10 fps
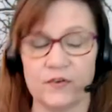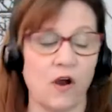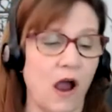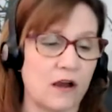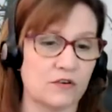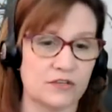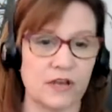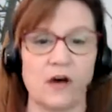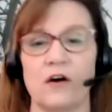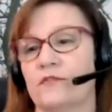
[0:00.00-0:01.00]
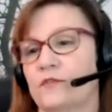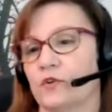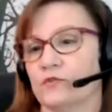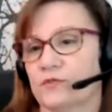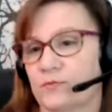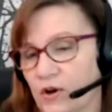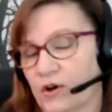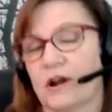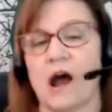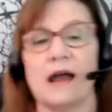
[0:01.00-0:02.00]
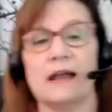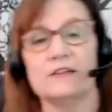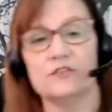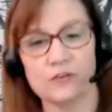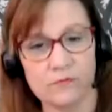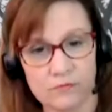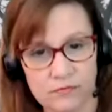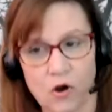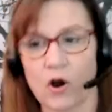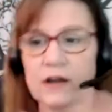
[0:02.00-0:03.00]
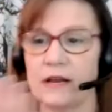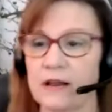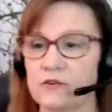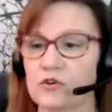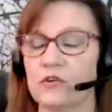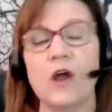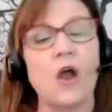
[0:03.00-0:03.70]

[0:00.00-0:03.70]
your higher self, your spirit guide, your guardian angel,